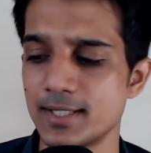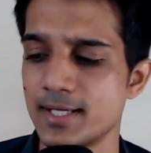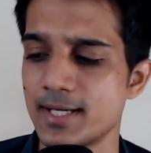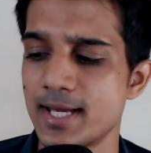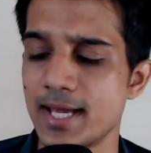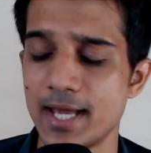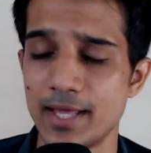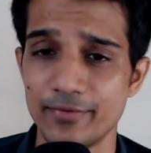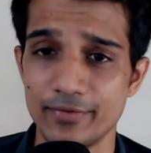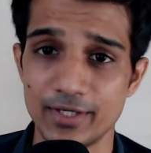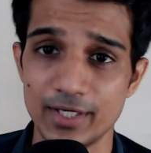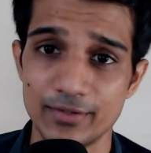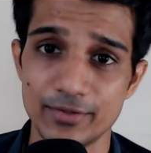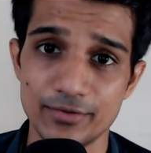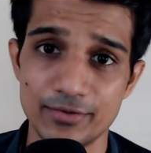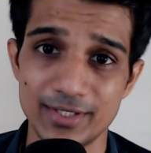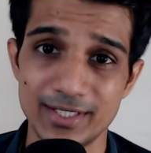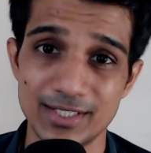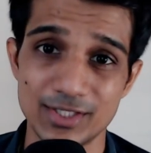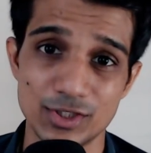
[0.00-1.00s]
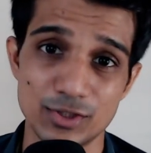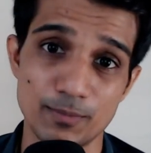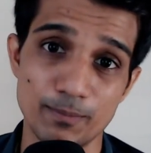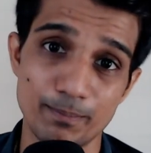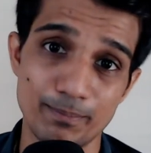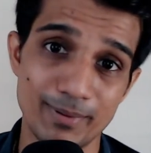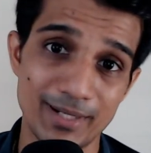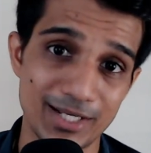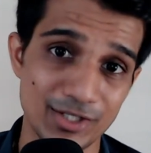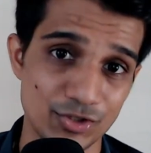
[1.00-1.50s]
And the other thing is
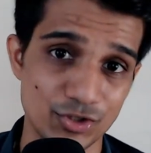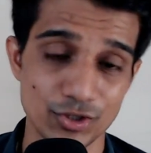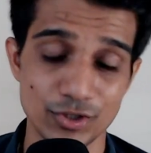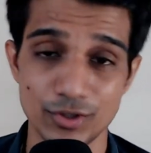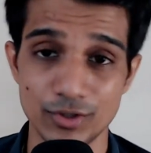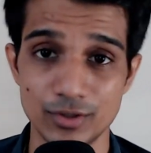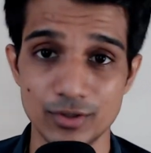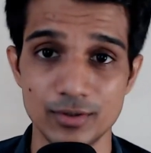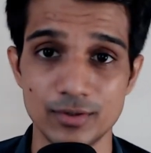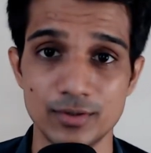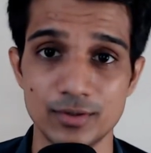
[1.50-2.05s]
pleasure,